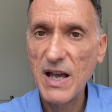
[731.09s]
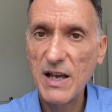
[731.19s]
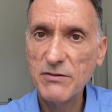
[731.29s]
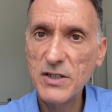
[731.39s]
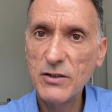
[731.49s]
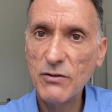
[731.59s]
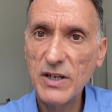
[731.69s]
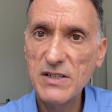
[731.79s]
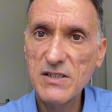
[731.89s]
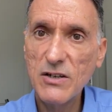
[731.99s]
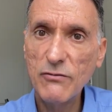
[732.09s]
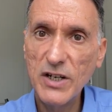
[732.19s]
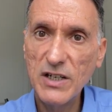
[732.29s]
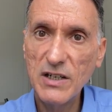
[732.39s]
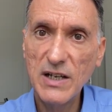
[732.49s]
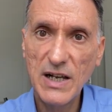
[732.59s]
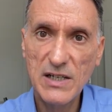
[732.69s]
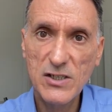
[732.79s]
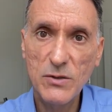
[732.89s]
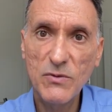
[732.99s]
have decreased renal
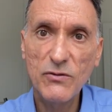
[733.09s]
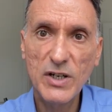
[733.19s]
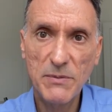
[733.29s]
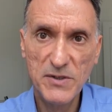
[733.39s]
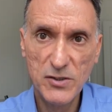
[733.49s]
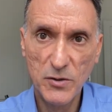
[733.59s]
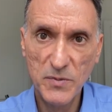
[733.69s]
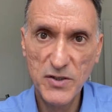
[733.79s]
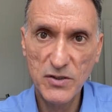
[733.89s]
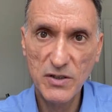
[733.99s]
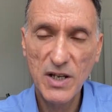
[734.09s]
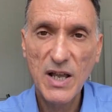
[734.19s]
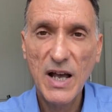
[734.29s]
calcium reabsorption,